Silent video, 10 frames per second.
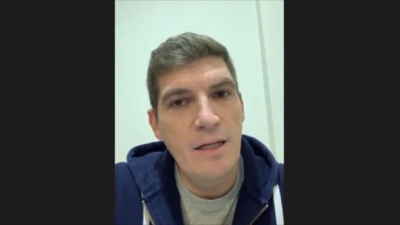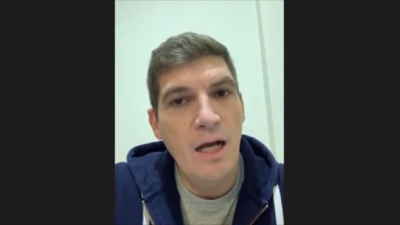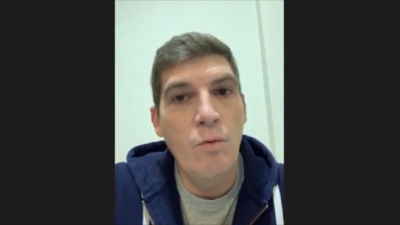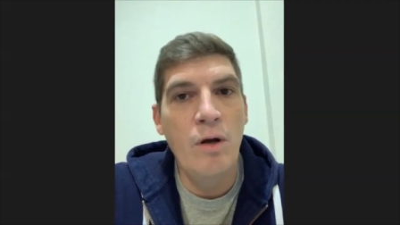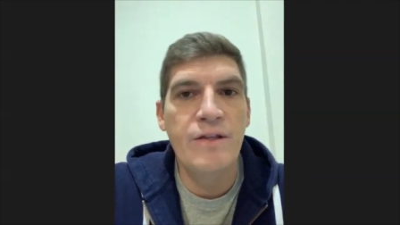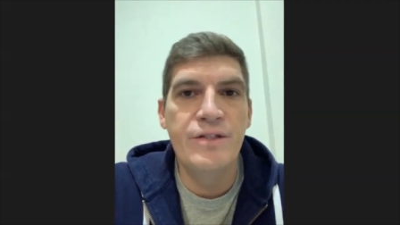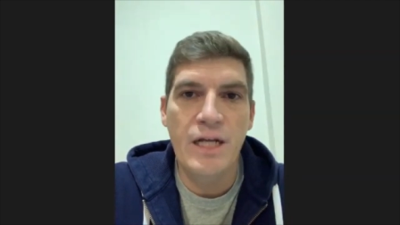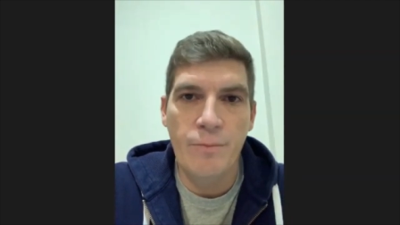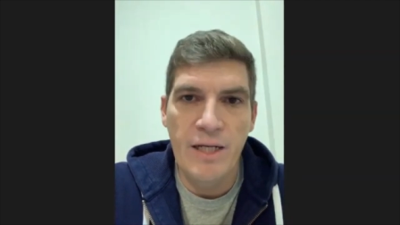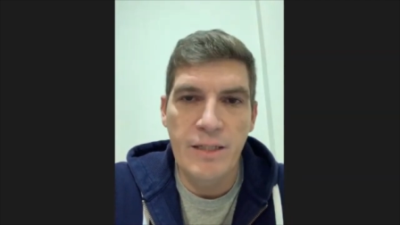I won the
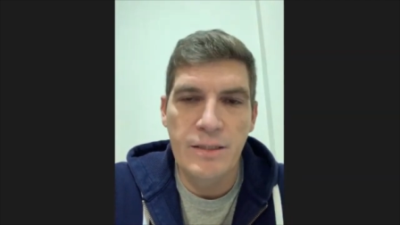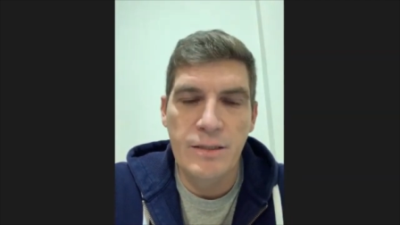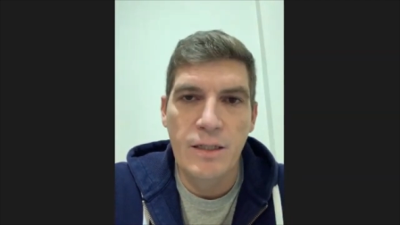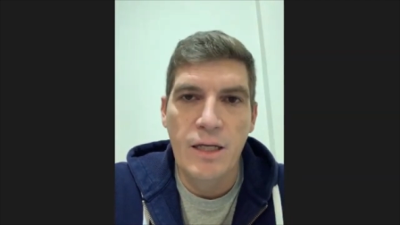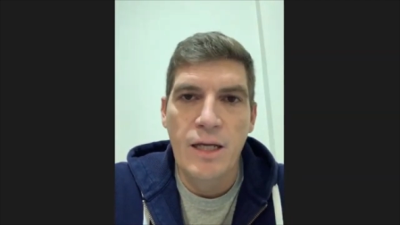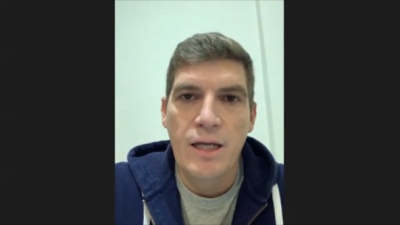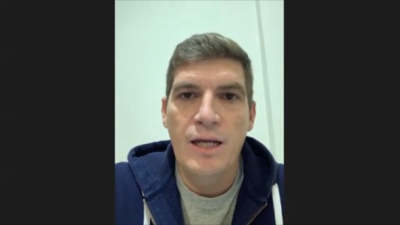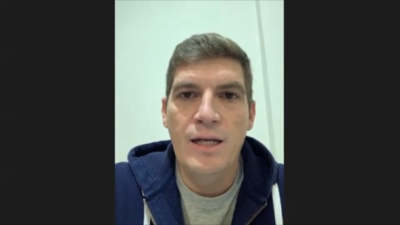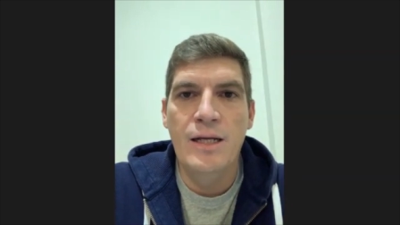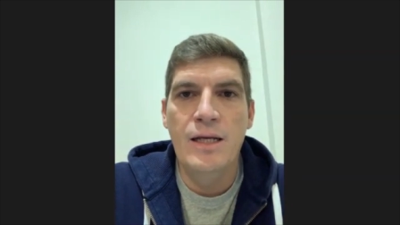second place
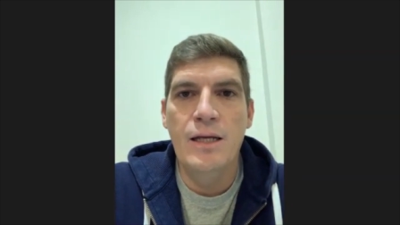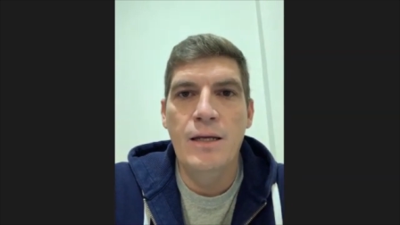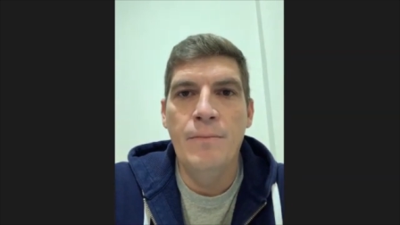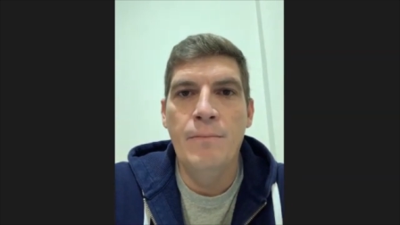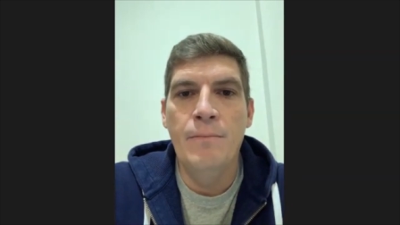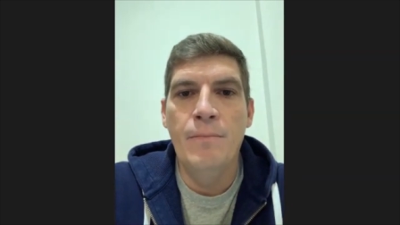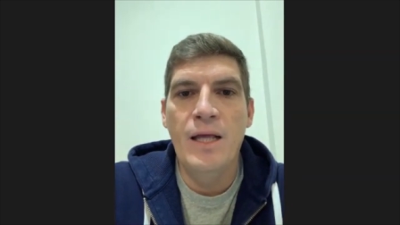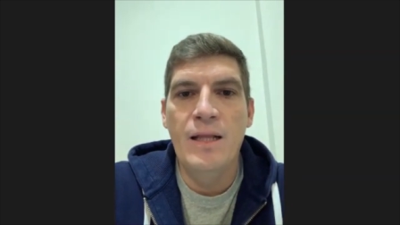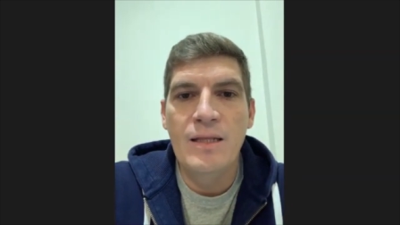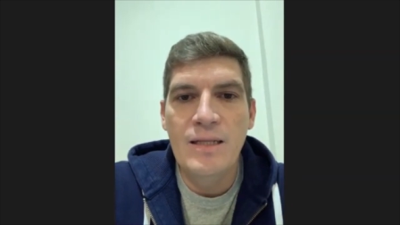and um,
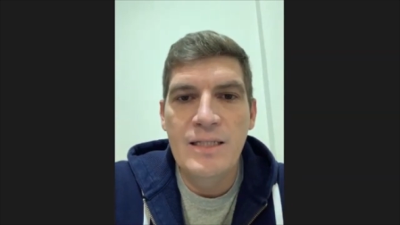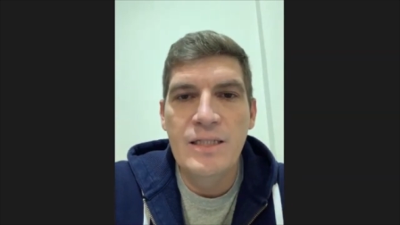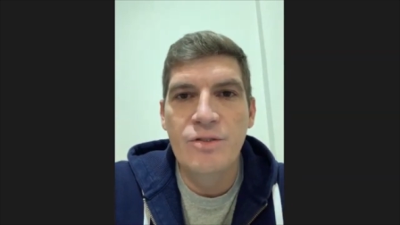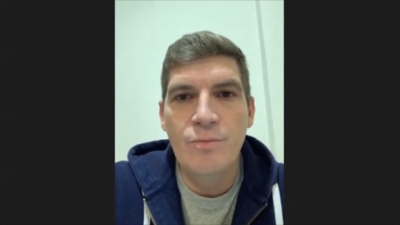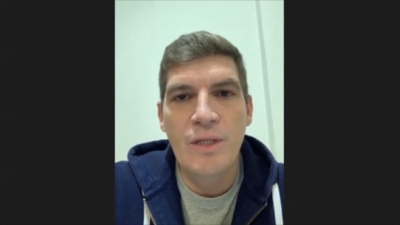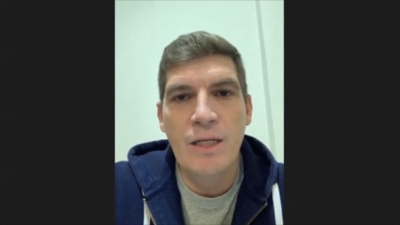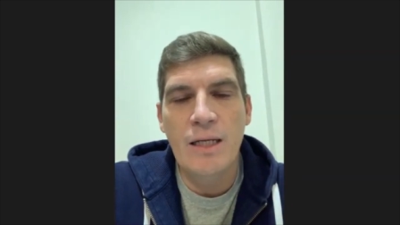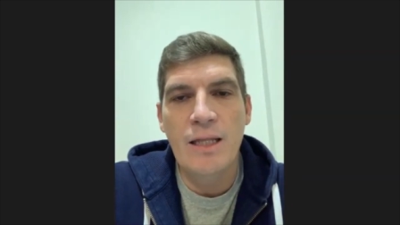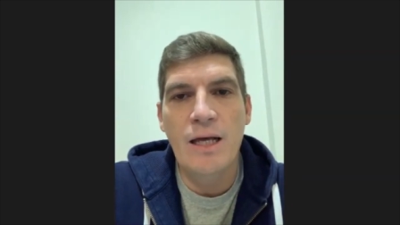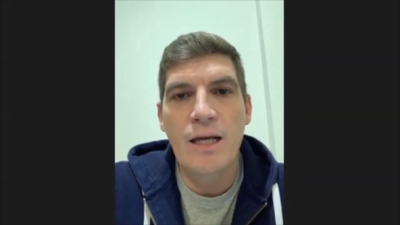and this is something
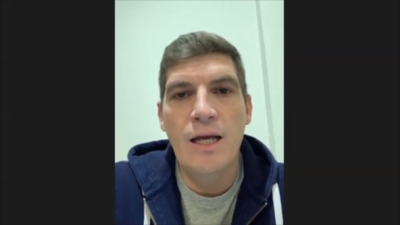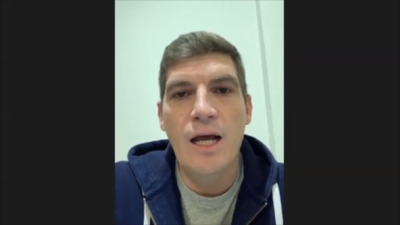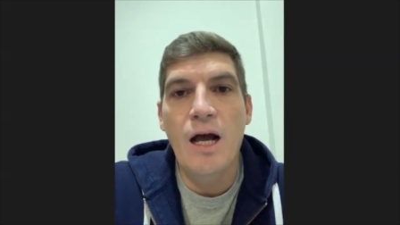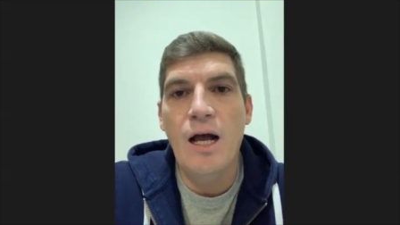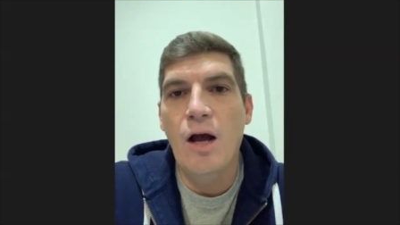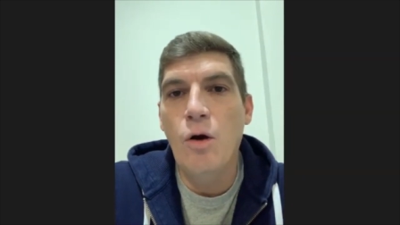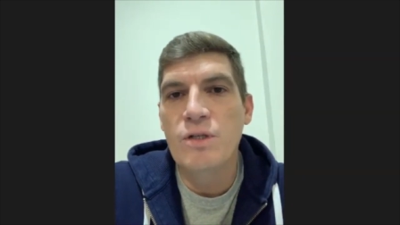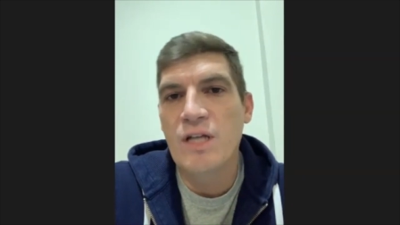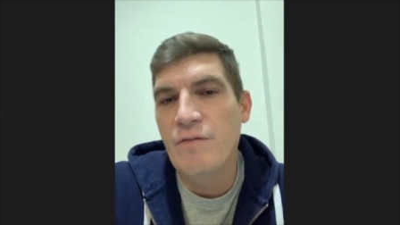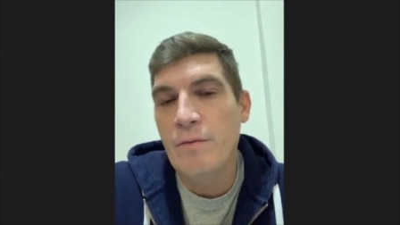that I, I
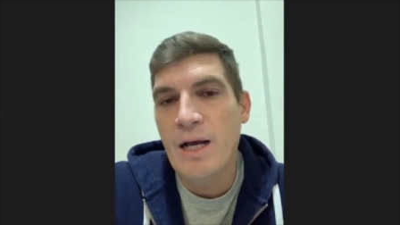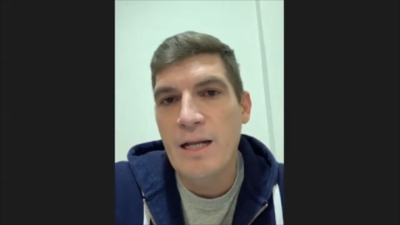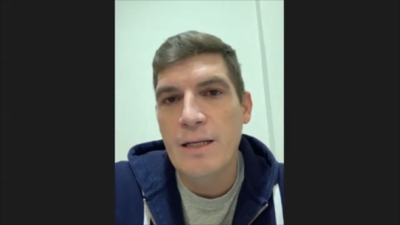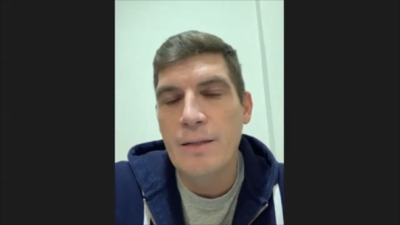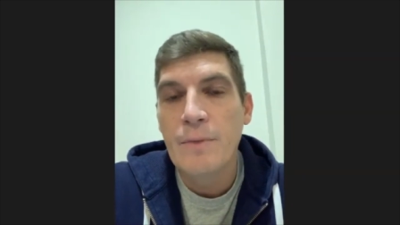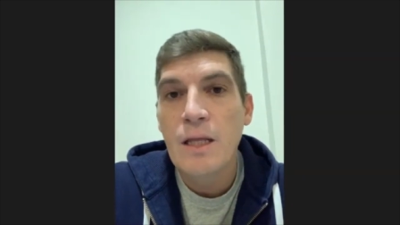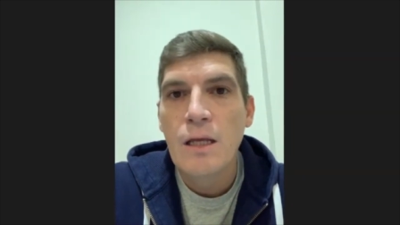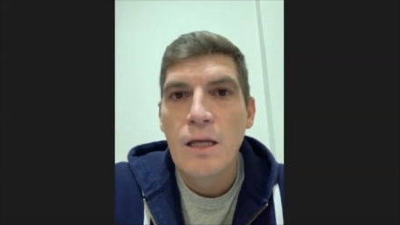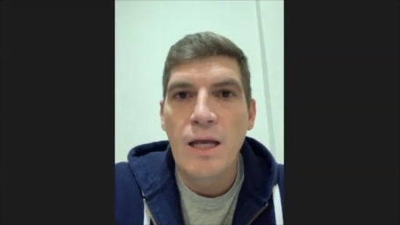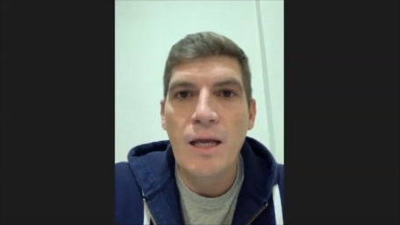always have in my
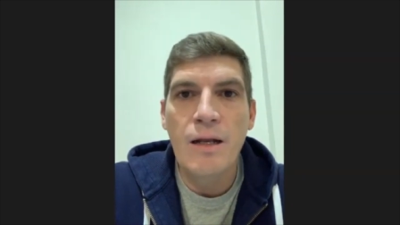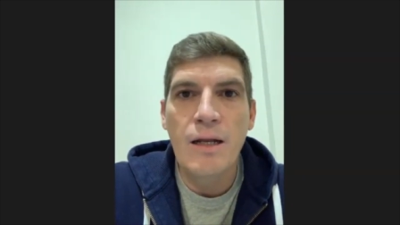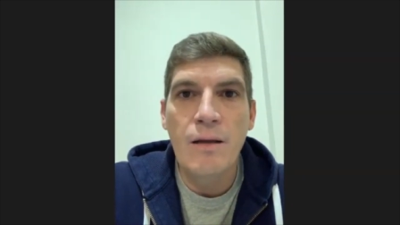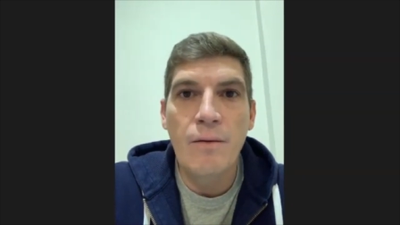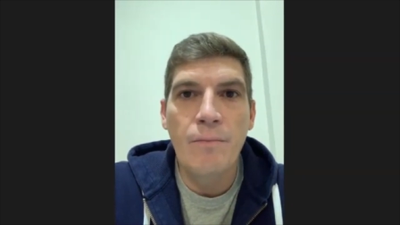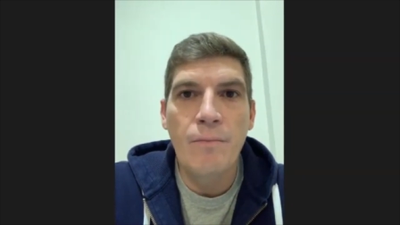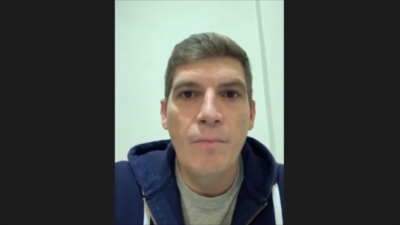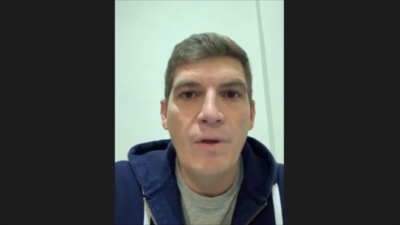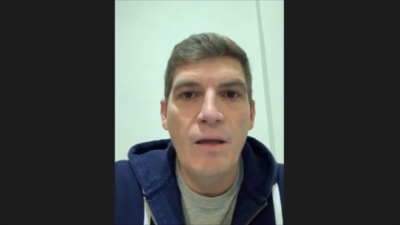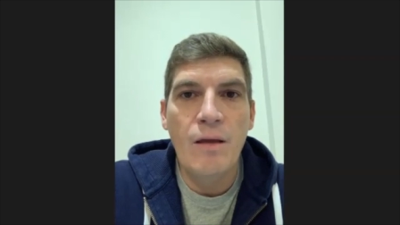and hmm. um,
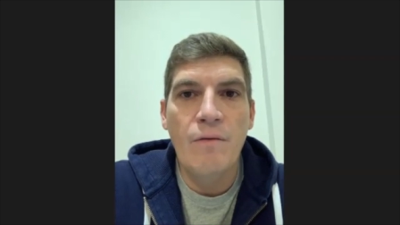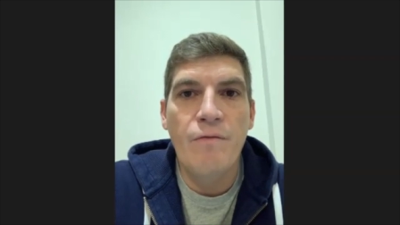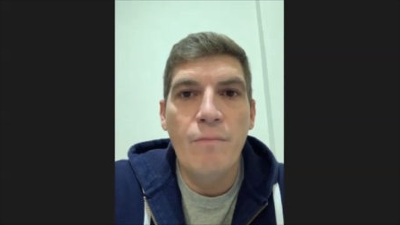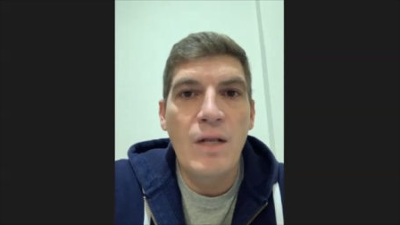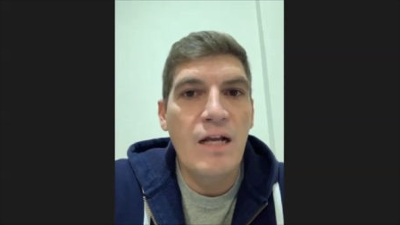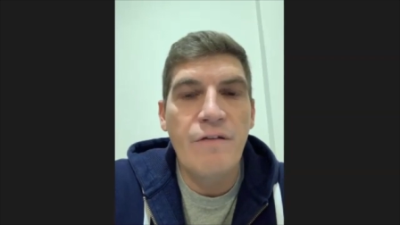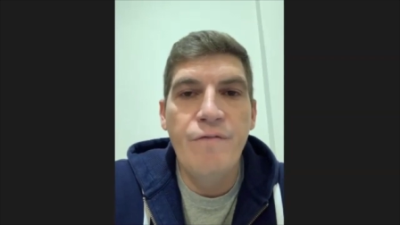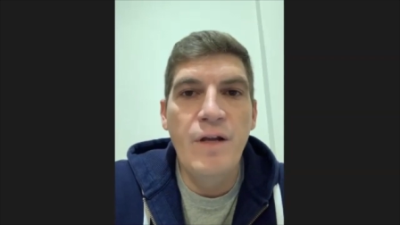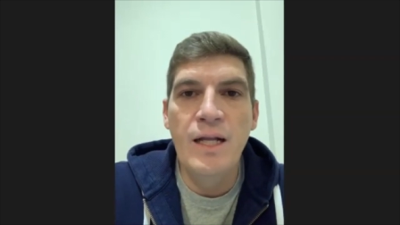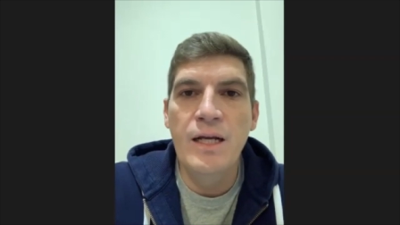like a
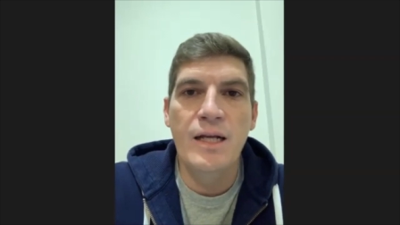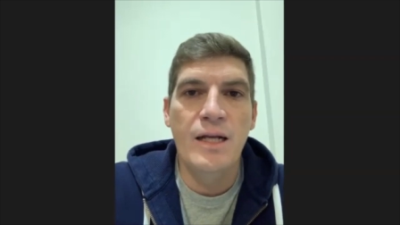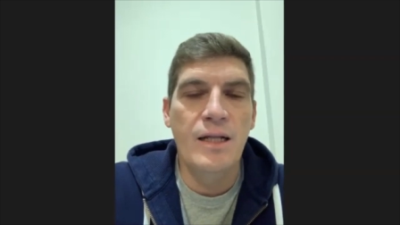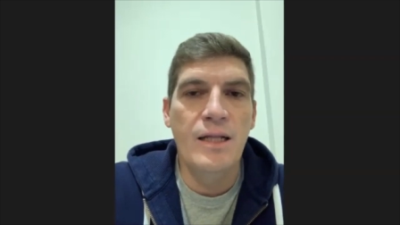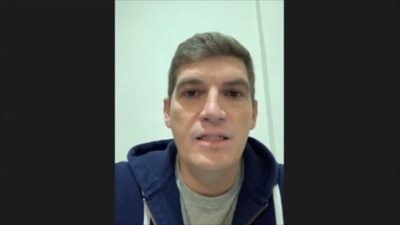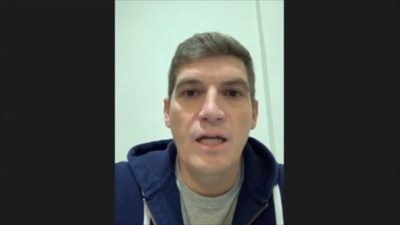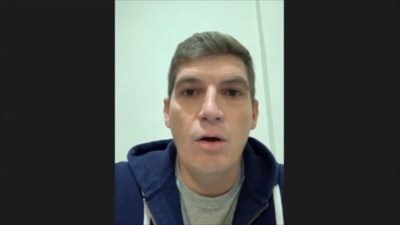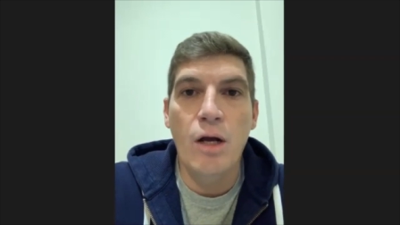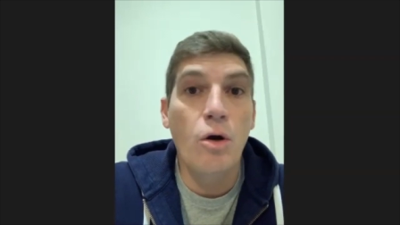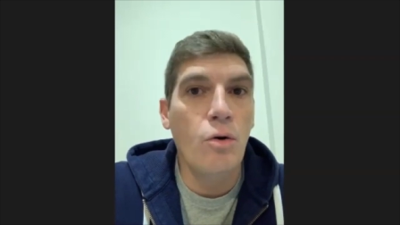feeling, and that's
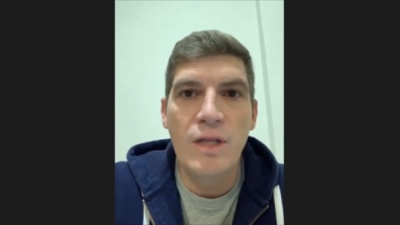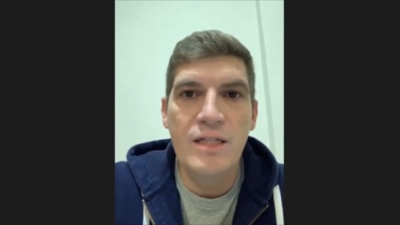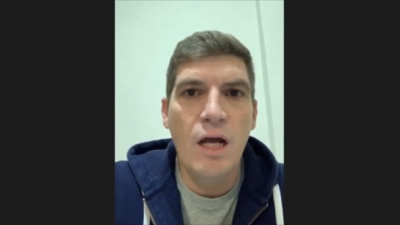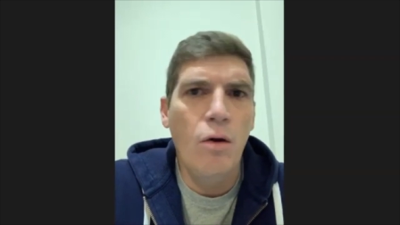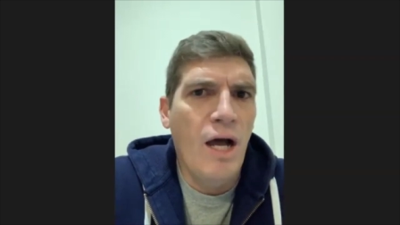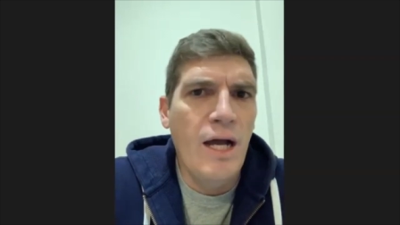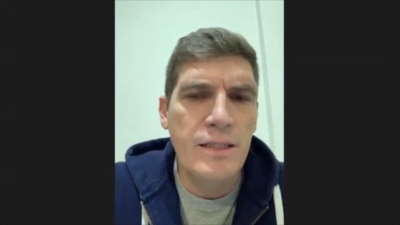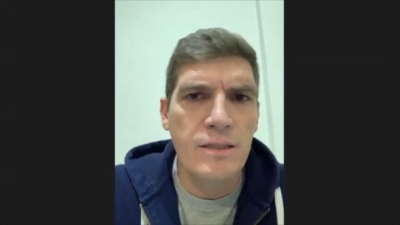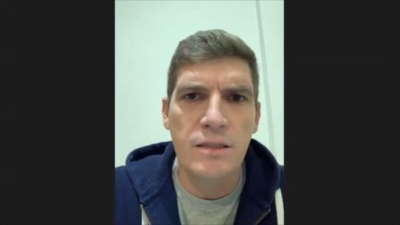how I go. That's how I act.